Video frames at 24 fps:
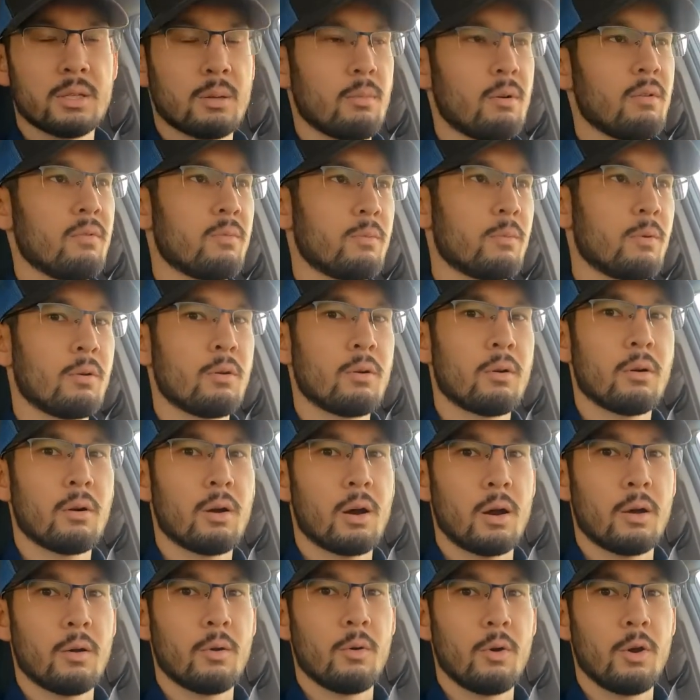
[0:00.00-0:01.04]
Some of them are
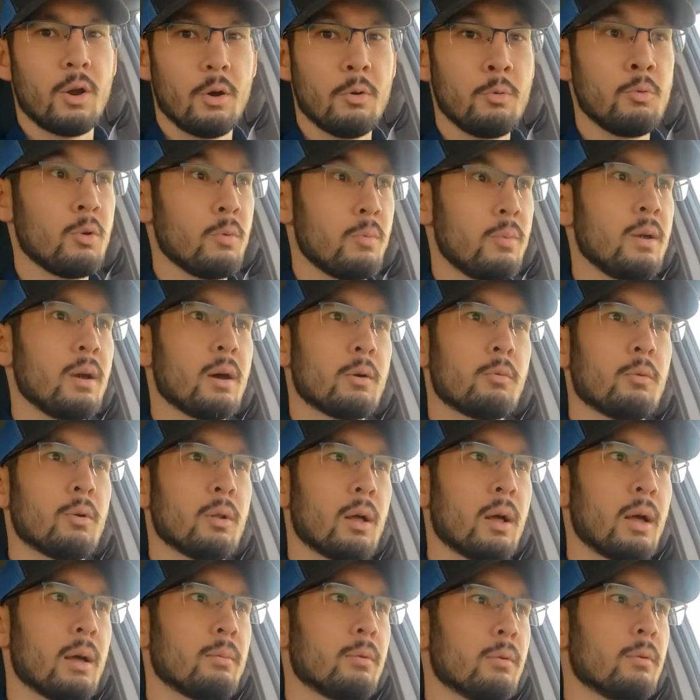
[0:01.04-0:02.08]
known to be
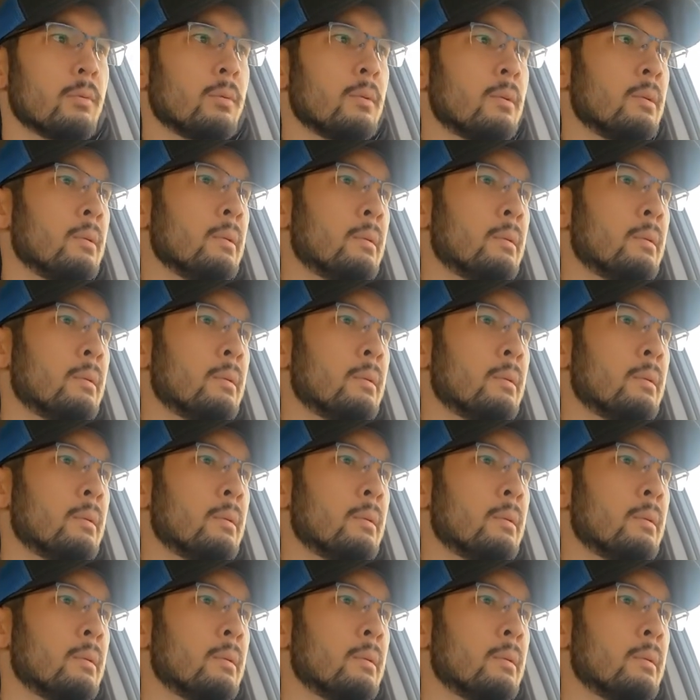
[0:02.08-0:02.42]
unreliable.